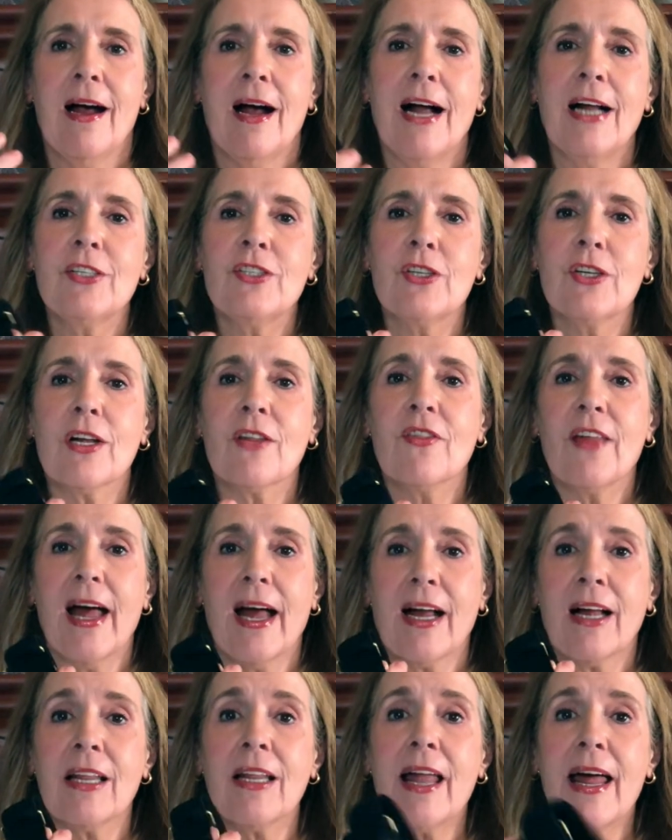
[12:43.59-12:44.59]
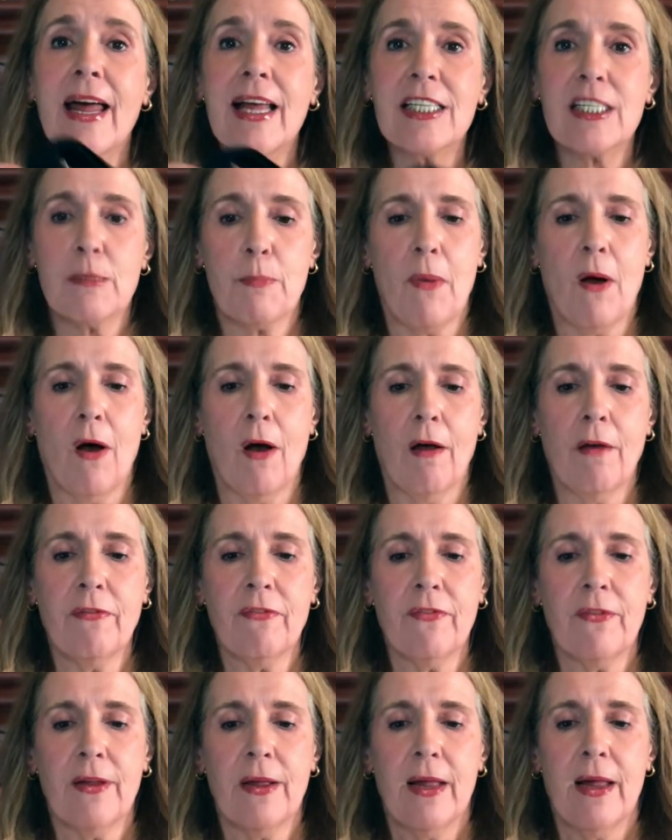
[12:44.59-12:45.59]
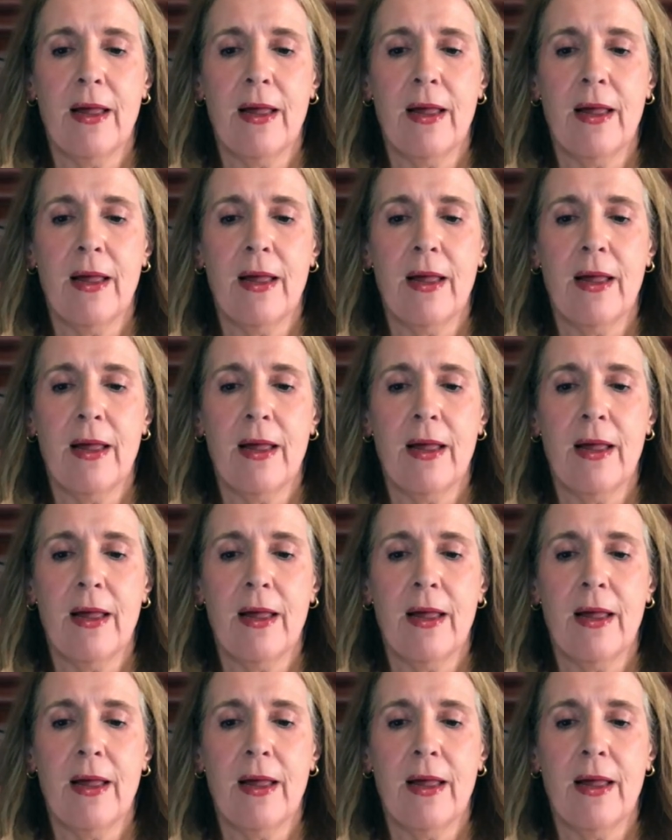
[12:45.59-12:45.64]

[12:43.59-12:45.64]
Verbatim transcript: I took that clasp off,